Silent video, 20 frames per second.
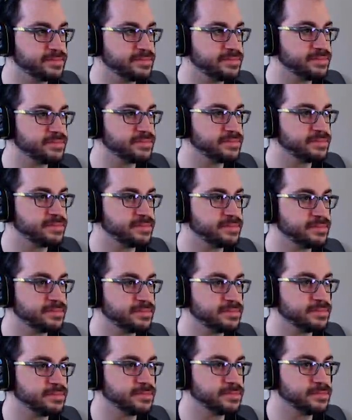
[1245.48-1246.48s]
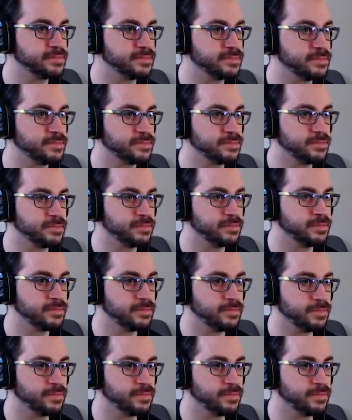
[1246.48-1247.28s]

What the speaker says: No one is speaking in this clip.